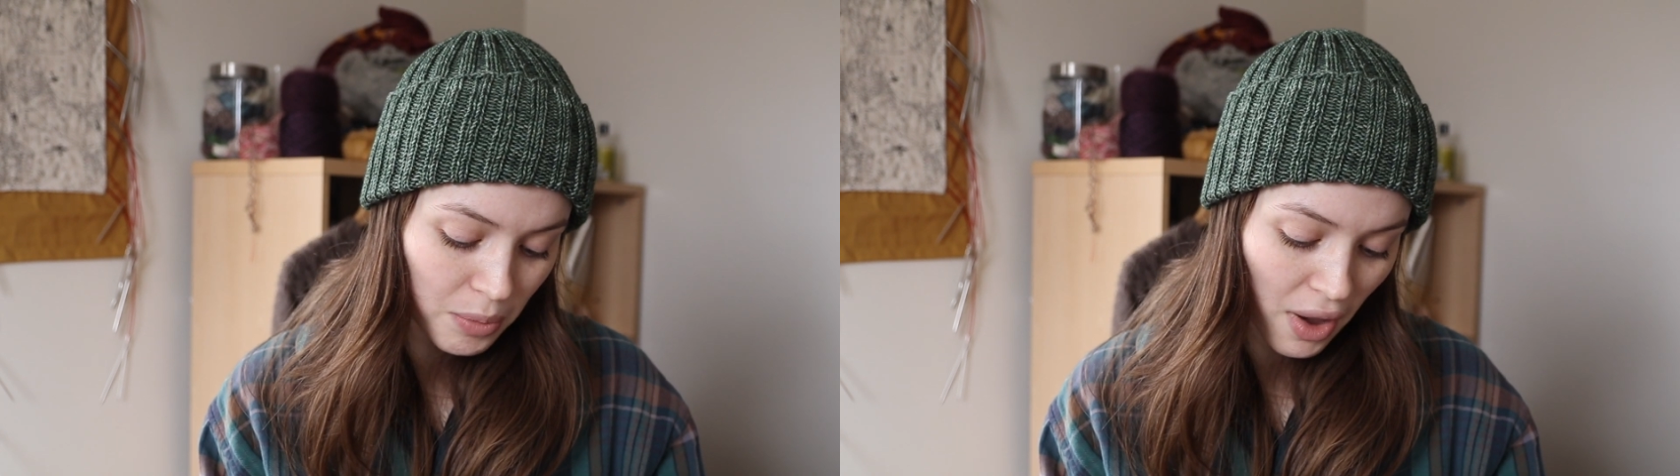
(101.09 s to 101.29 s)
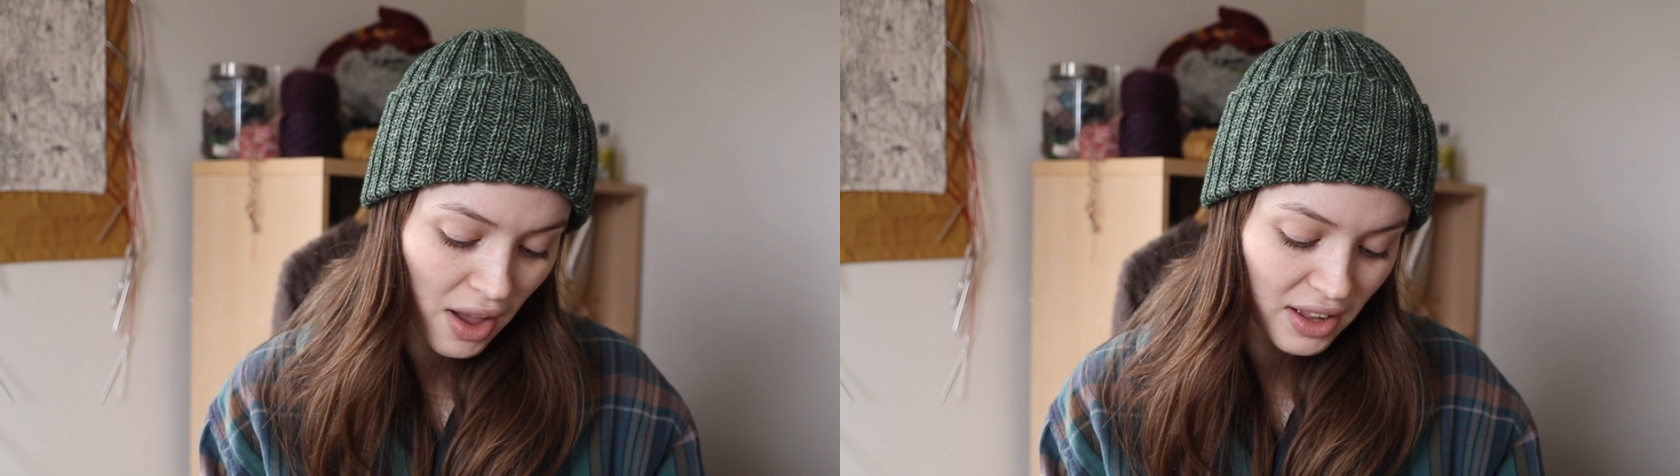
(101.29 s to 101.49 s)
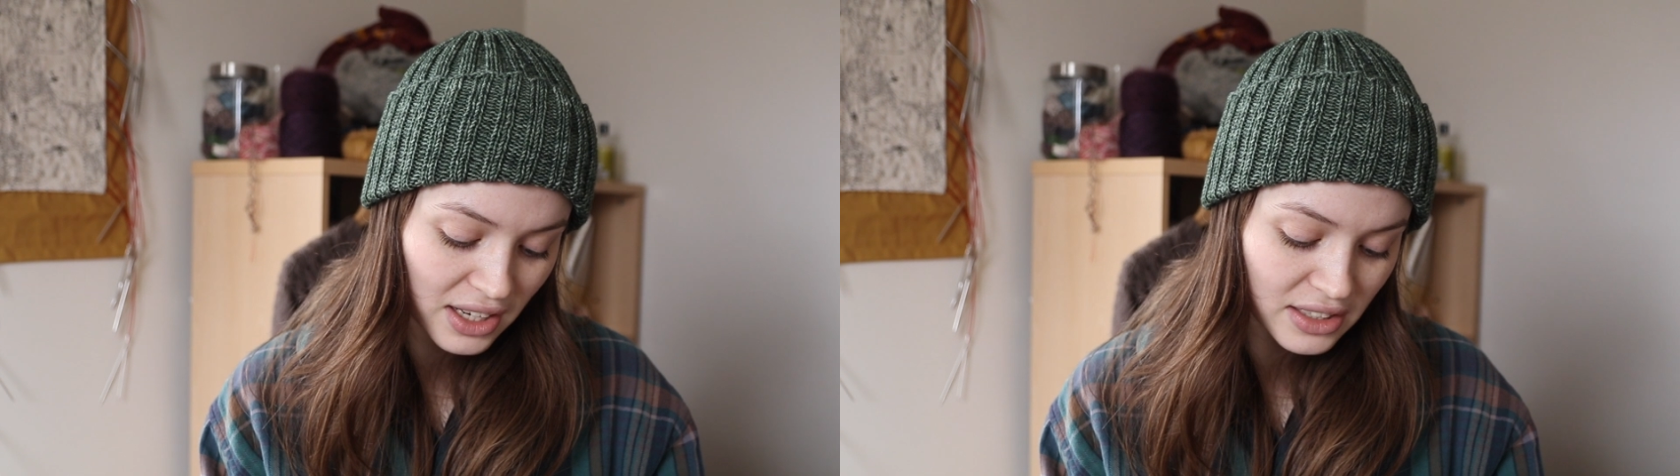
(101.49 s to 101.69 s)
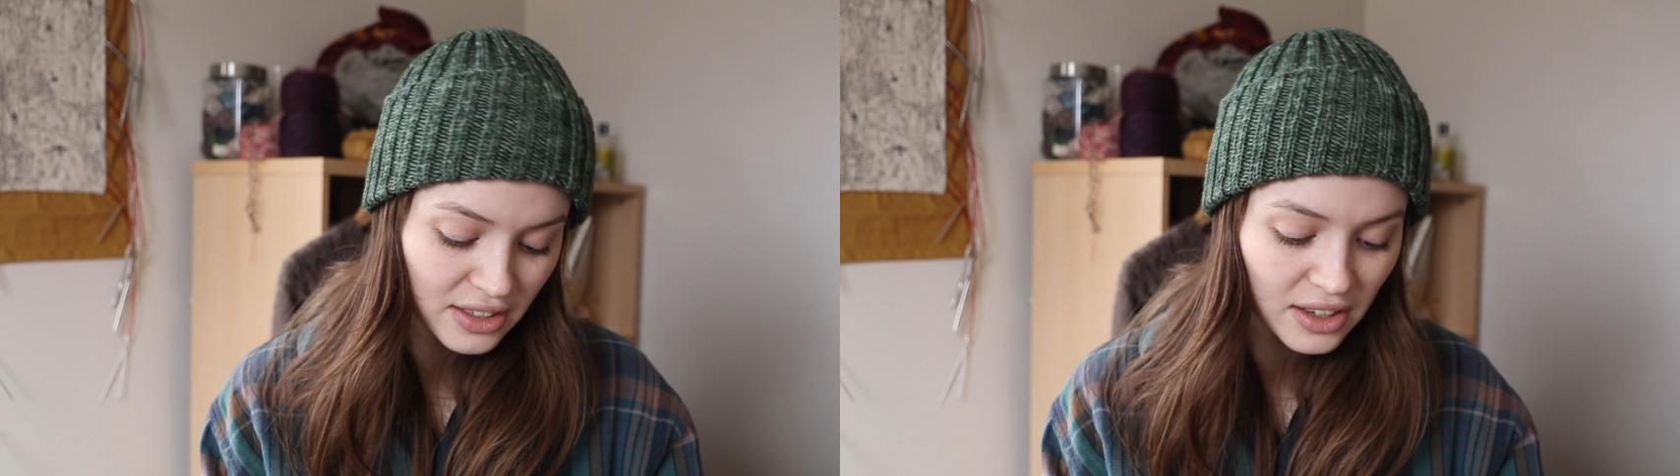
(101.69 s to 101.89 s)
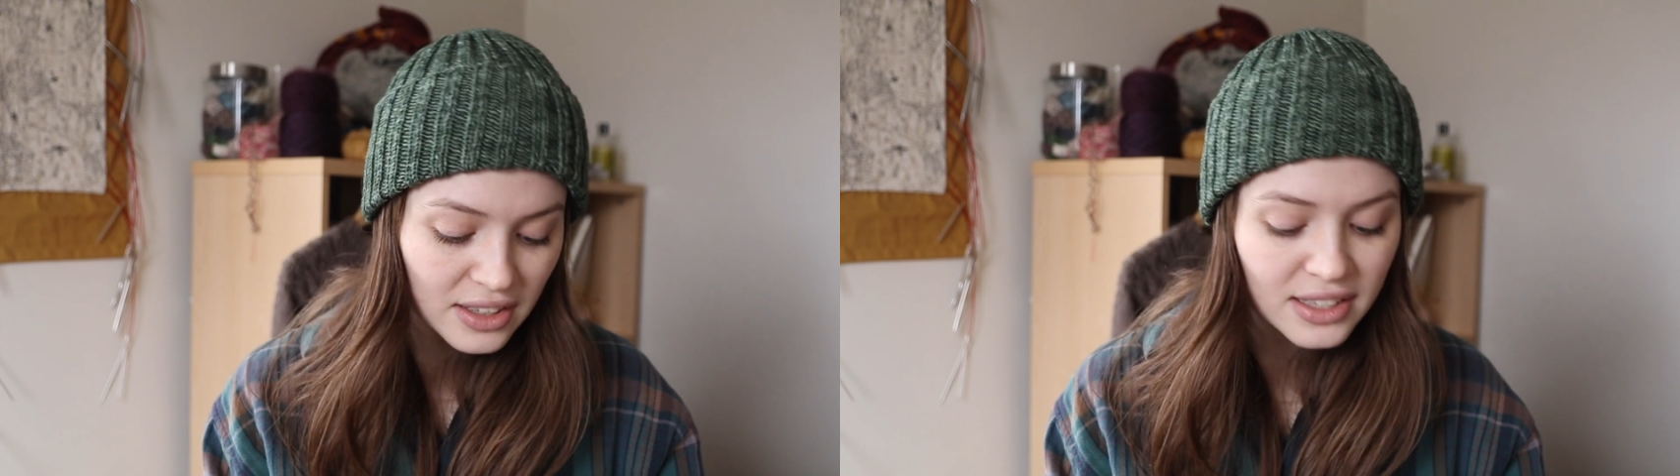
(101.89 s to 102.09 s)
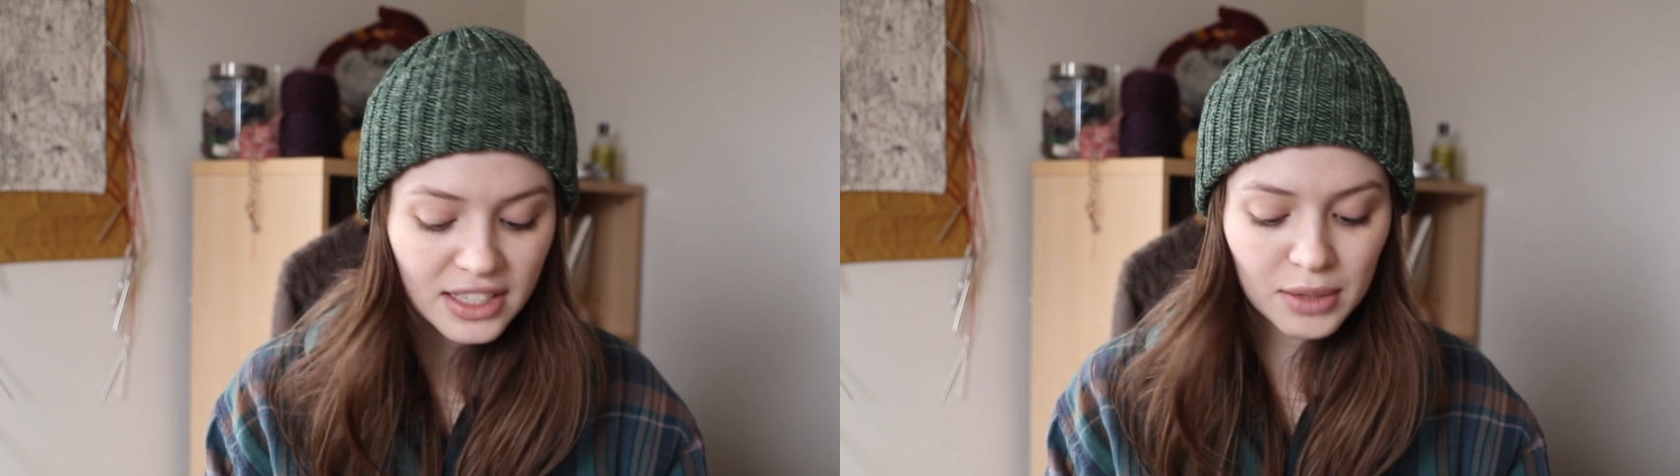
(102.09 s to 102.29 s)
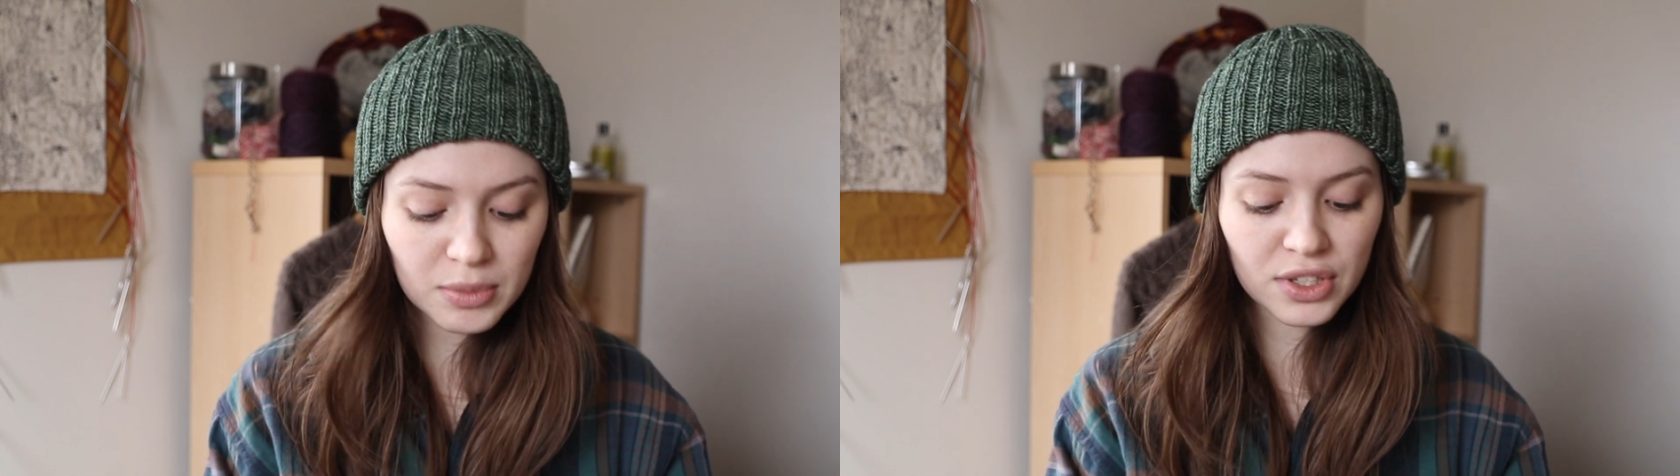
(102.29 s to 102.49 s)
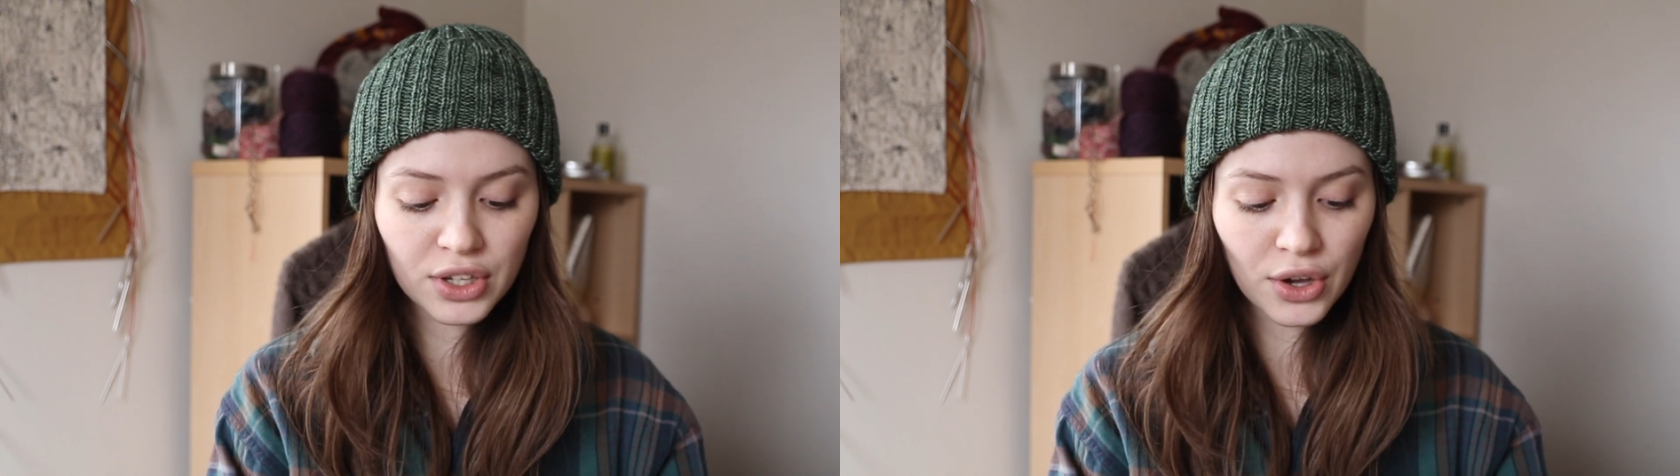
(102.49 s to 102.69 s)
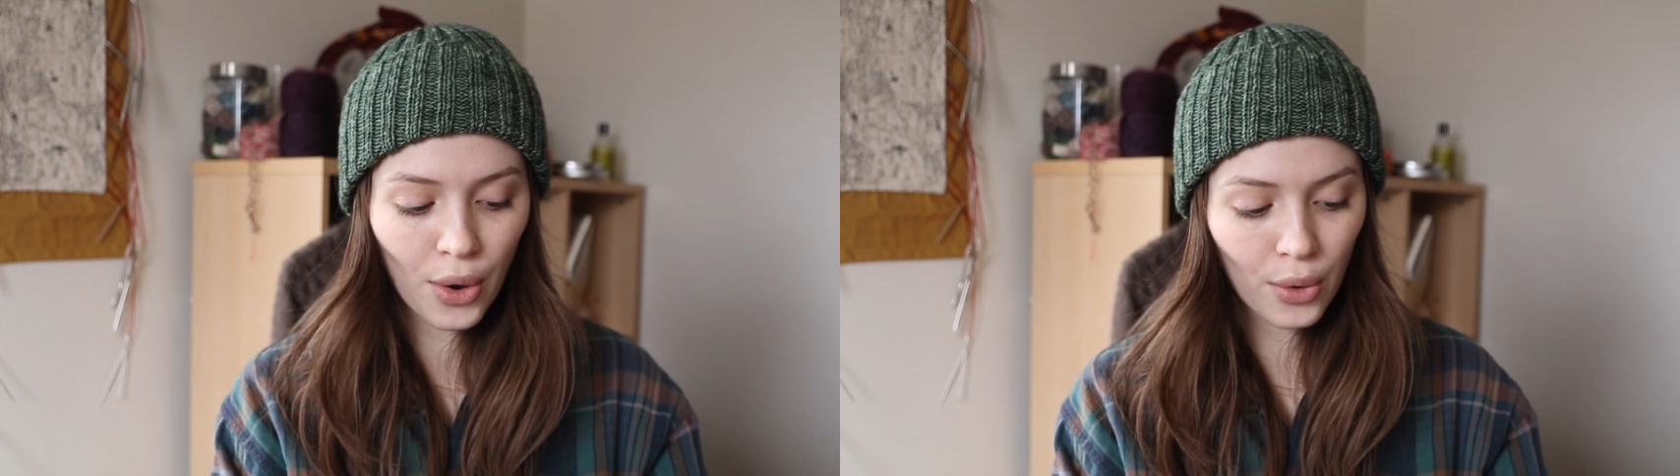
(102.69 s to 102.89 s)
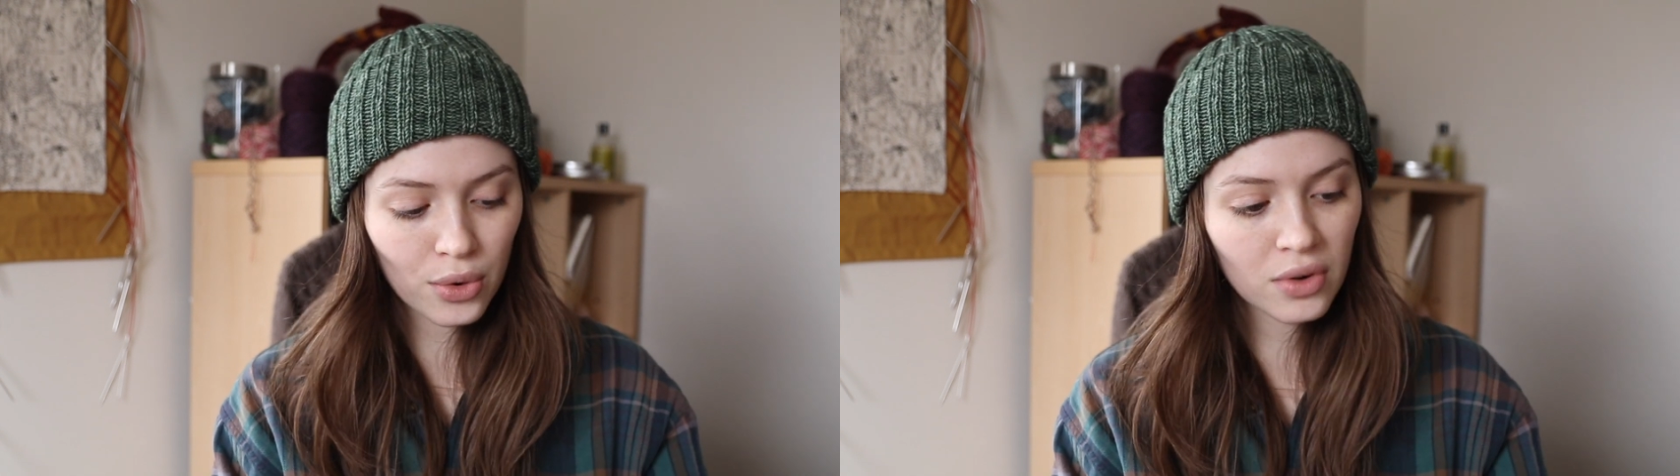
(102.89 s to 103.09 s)
but it does seem to
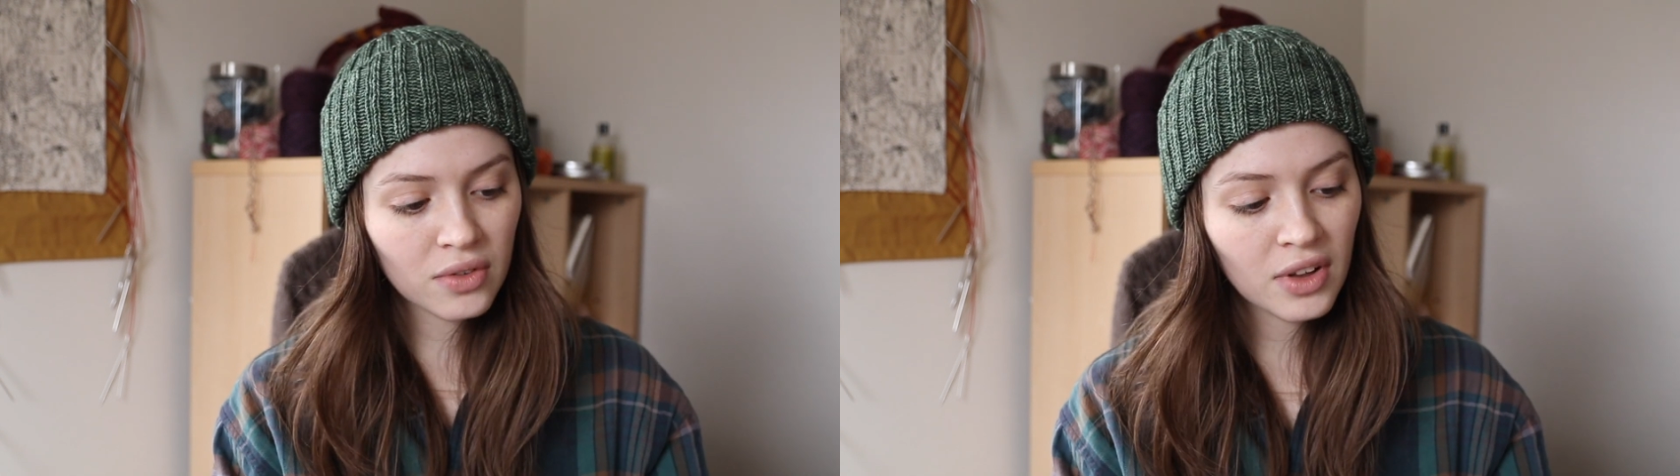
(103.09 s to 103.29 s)
go,